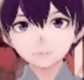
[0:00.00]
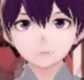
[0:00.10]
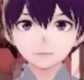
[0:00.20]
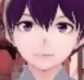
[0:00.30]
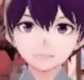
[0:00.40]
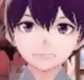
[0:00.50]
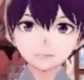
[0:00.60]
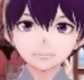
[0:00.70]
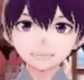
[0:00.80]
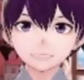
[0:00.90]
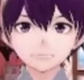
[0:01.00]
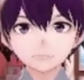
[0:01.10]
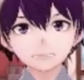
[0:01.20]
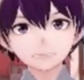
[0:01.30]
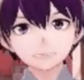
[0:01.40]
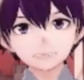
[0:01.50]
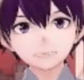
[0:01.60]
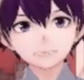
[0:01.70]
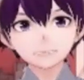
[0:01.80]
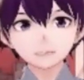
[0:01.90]
The main characteristic is
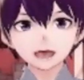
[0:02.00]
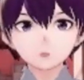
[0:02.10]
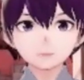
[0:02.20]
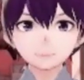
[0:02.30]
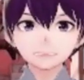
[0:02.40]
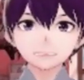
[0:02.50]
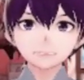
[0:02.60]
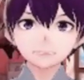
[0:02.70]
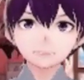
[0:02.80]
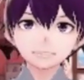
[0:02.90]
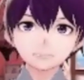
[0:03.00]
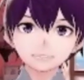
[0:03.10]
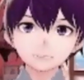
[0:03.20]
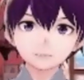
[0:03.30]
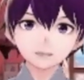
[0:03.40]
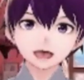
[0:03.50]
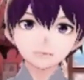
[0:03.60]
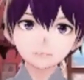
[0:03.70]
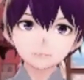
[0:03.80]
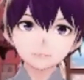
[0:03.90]
that because we are using the times from
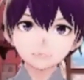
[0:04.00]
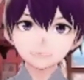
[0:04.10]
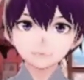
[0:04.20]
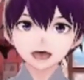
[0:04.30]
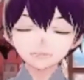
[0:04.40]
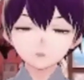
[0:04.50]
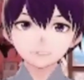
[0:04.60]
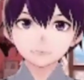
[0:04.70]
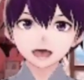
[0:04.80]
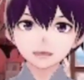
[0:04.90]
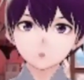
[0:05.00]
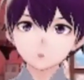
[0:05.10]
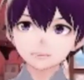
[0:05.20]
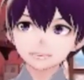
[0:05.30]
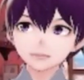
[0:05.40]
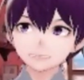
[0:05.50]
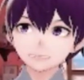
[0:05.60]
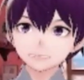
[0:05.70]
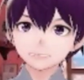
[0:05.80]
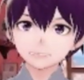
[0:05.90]
Central Europe and with the
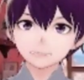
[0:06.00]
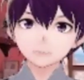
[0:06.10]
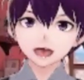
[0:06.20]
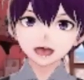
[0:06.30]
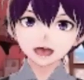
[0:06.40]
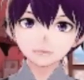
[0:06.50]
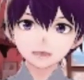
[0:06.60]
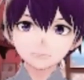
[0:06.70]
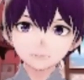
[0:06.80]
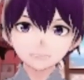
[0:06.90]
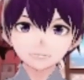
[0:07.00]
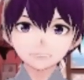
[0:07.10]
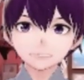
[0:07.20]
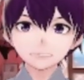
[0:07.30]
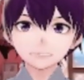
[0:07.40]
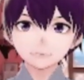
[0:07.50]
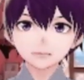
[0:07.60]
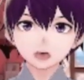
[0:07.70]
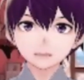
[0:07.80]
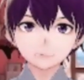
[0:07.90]
variations of 1 hour every 6
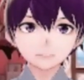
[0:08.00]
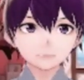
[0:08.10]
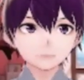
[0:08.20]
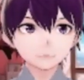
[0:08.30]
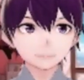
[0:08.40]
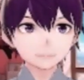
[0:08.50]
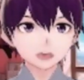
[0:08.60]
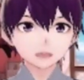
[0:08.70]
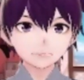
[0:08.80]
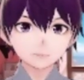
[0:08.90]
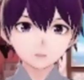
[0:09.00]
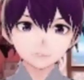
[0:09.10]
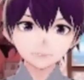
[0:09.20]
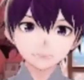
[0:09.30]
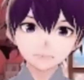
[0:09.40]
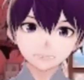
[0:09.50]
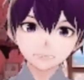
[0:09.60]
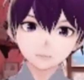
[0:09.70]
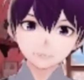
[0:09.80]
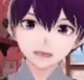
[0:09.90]
months, this causes weird situations
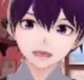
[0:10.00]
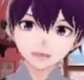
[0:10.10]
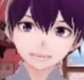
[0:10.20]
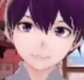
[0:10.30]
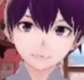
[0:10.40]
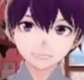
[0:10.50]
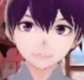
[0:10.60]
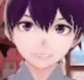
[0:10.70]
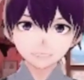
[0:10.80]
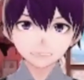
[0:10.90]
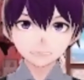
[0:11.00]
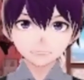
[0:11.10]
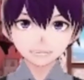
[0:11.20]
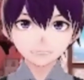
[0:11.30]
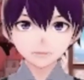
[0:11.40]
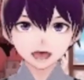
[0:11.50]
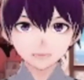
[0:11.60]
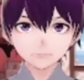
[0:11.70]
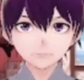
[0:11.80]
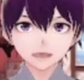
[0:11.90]
with the sun, like in Galicia, the sun
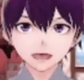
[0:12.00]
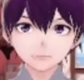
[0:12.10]
sets up